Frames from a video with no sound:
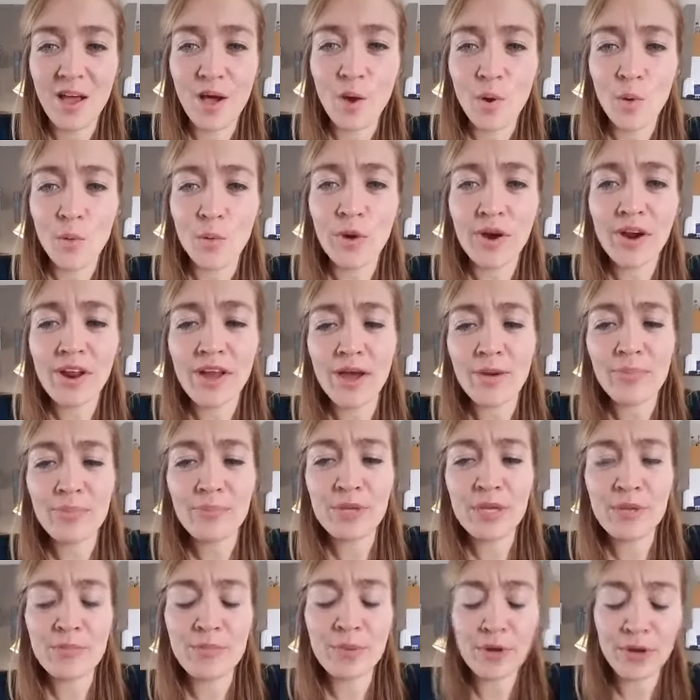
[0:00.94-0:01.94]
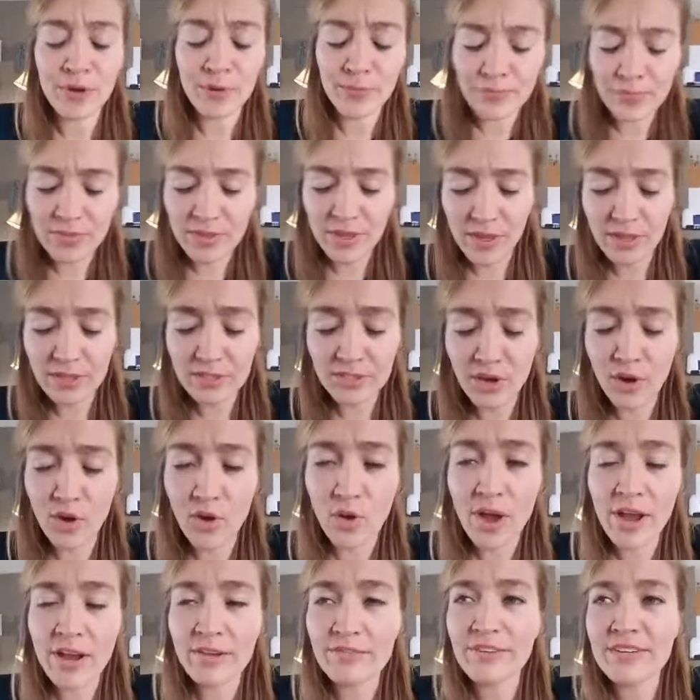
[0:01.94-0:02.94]
What up, people? So,
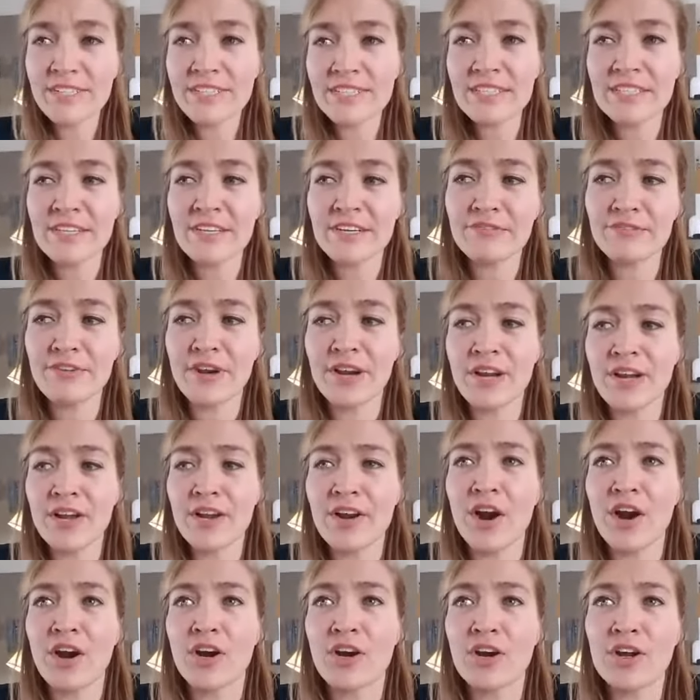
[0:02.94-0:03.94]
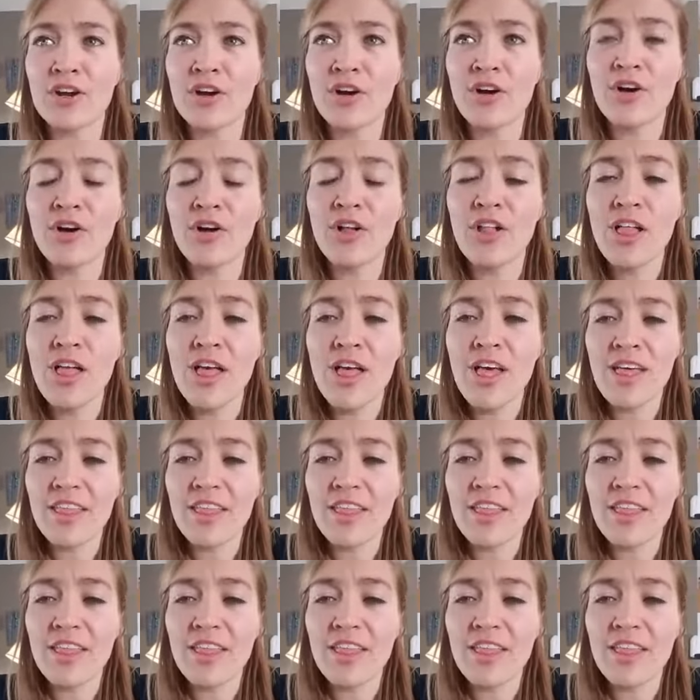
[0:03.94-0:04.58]
I recently read an article